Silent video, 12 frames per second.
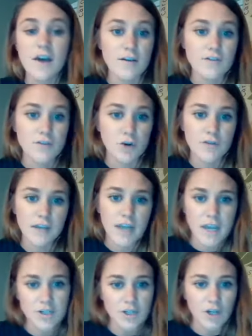of
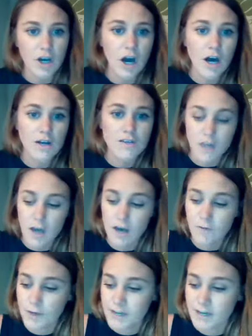certification costs
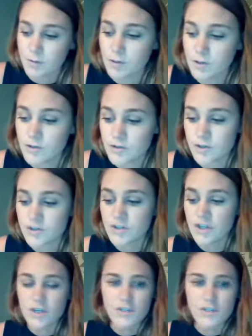of organic producers,